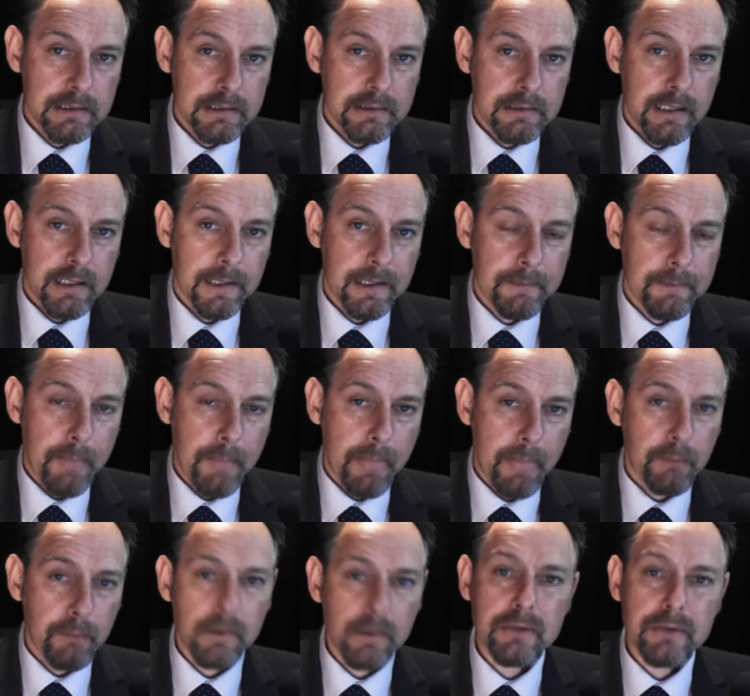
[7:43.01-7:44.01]
Now,
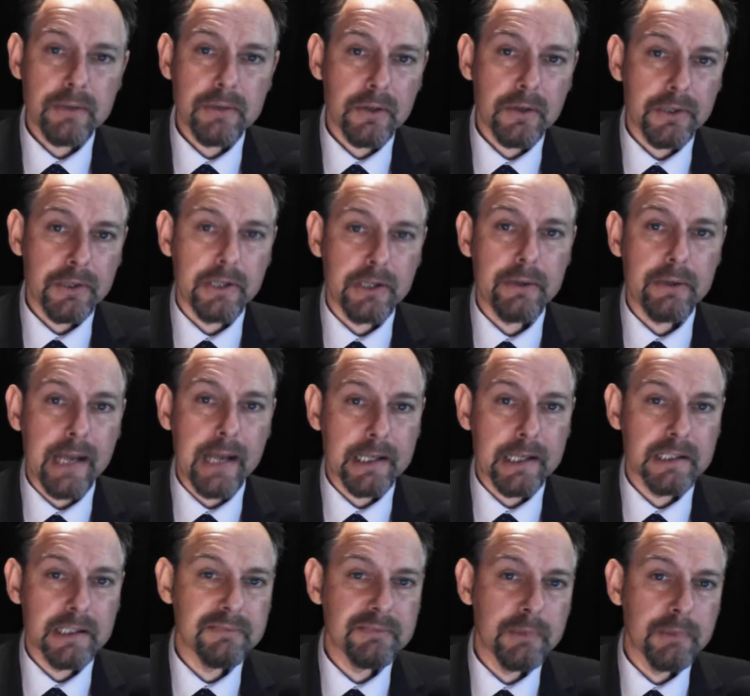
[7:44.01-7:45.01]
whether or not the UK
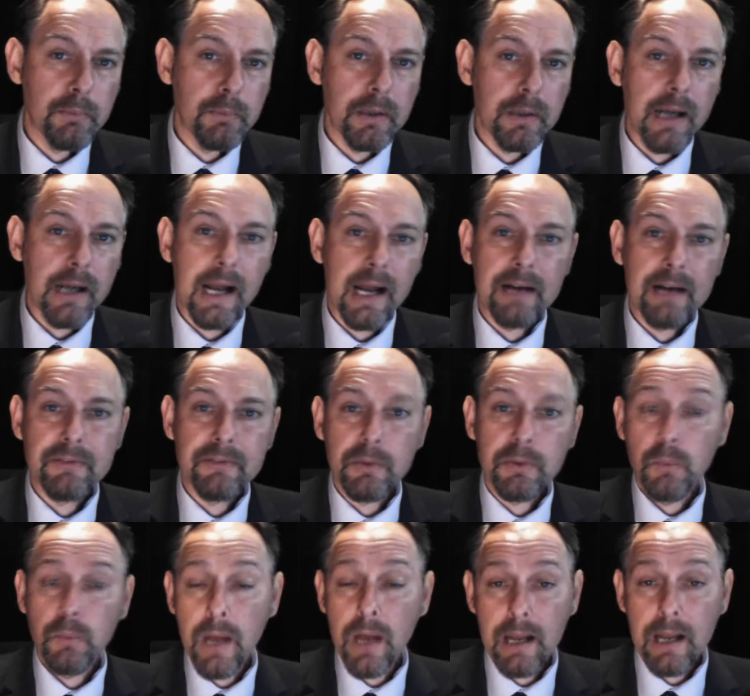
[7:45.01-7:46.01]
government will have the
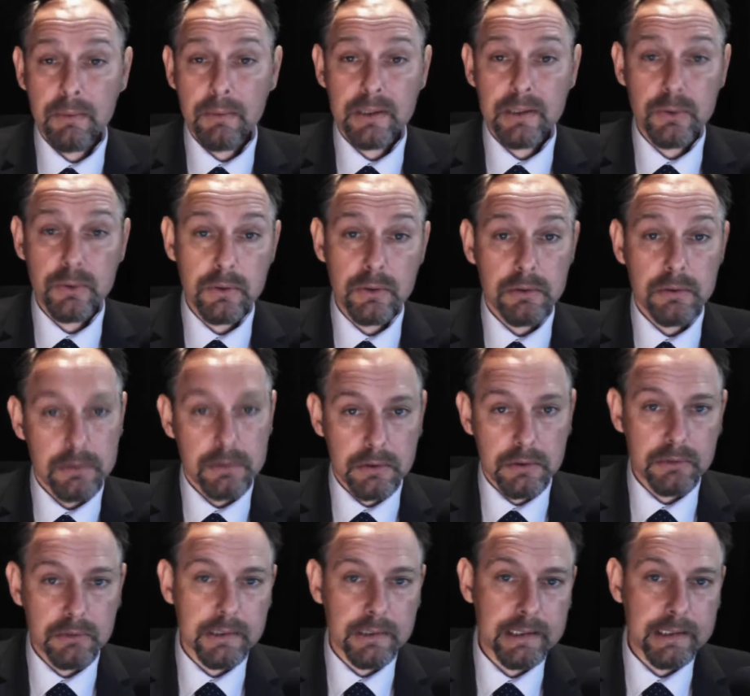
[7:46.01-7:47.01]
wherewithal,
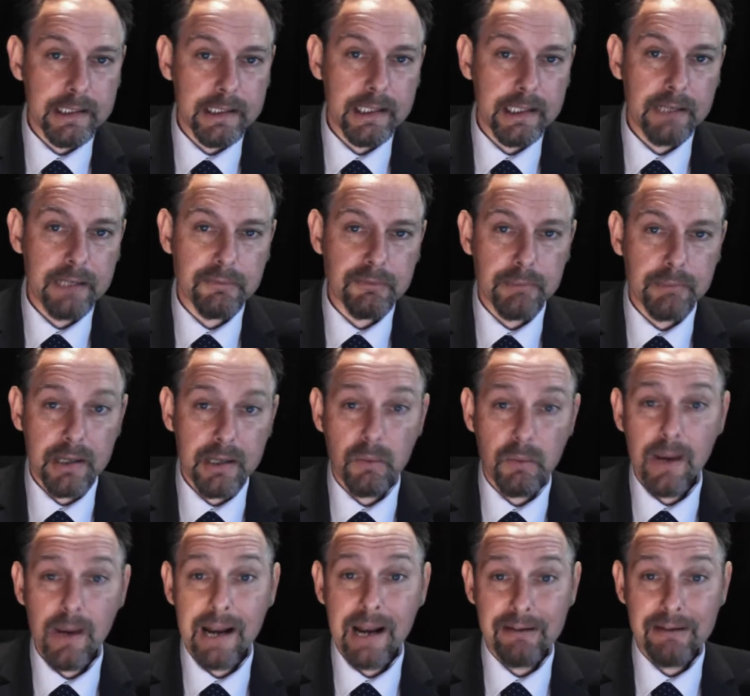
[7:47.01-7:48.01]
or indeed even be
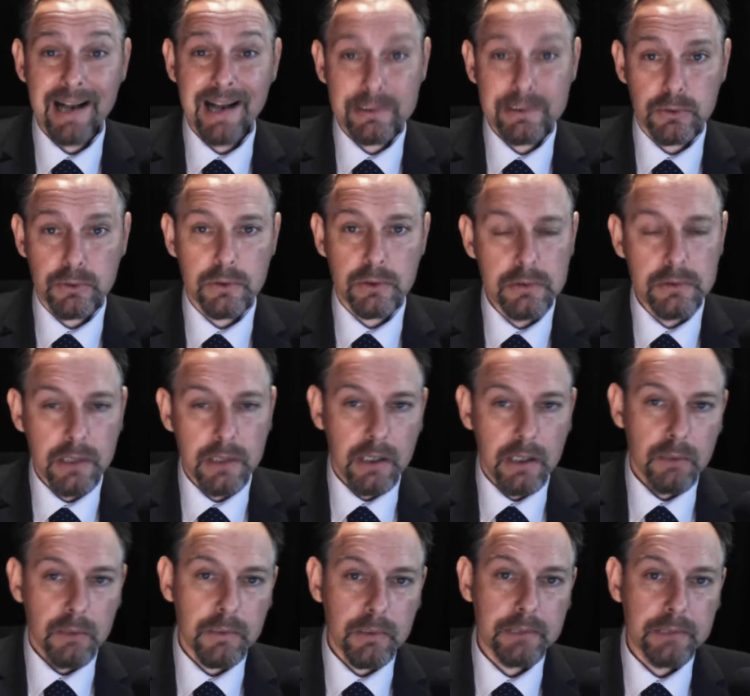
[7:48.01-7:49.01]
aware at all,
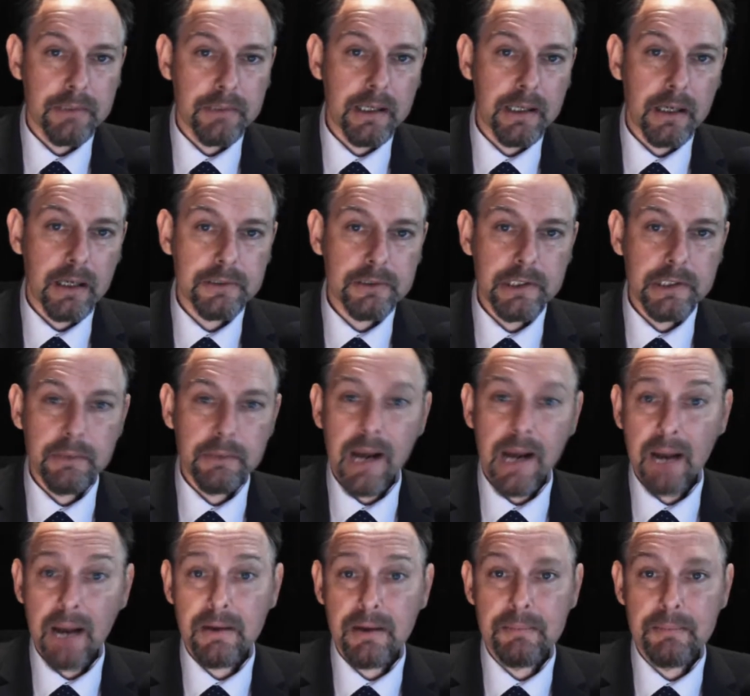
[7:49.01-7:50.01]
with regard to
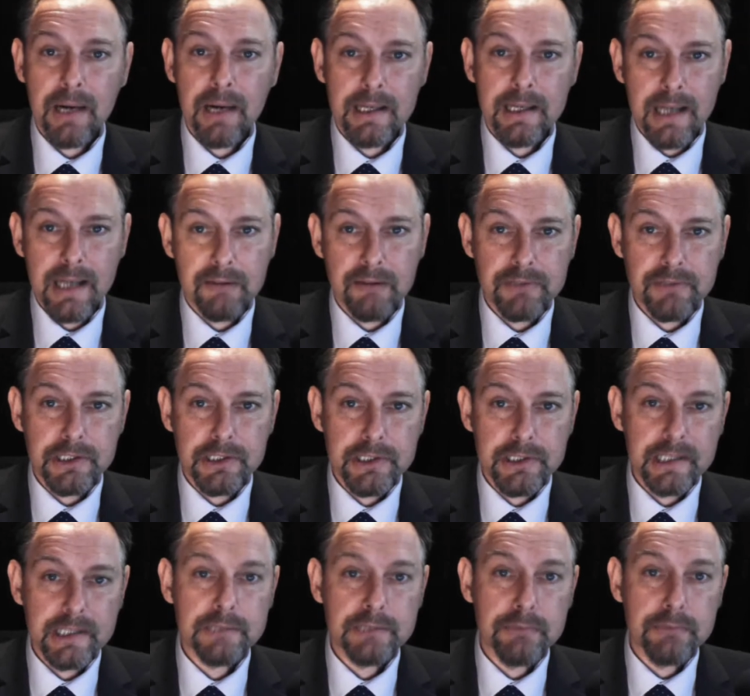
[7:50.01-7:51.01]
how it might leverage
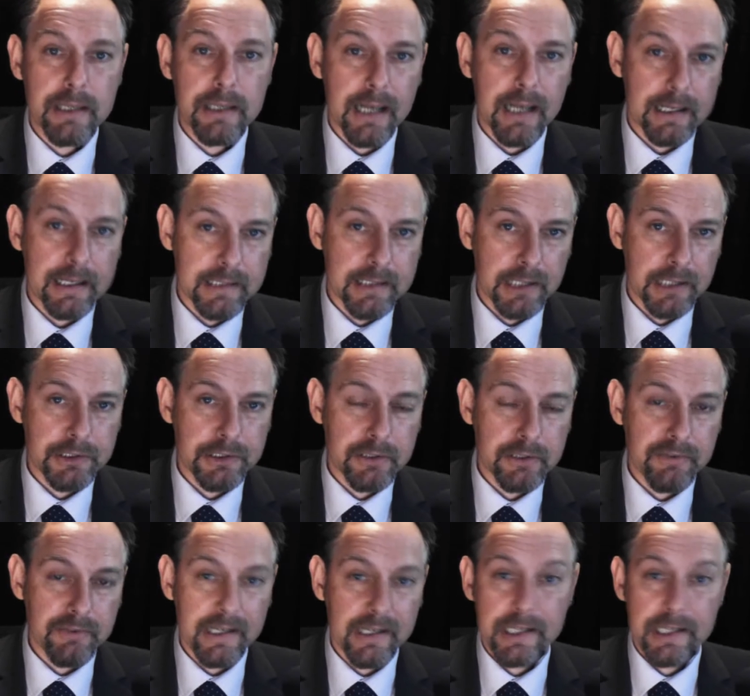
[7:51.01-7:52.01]
this relaxation
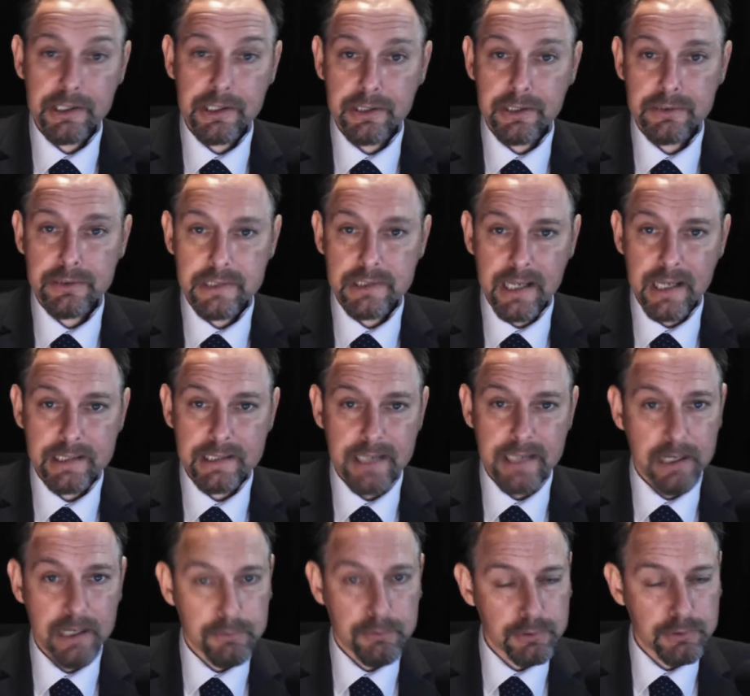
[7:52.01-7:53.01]
of EU state
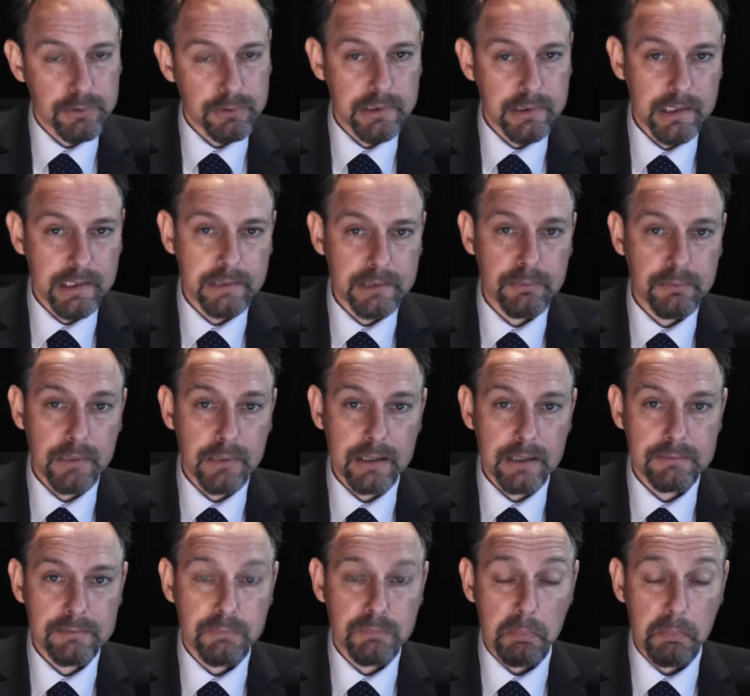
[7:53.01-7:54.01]
aid rules is,
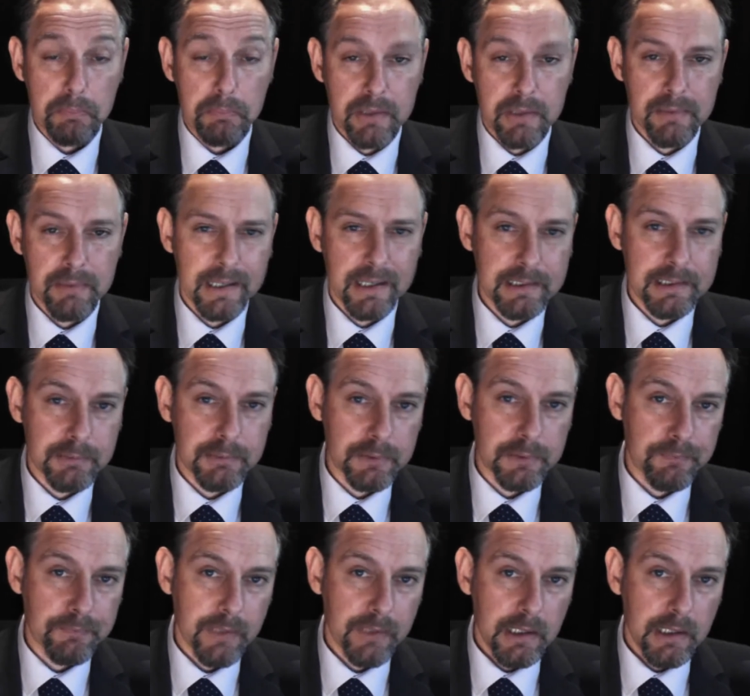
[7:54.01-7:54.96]
well, debatable.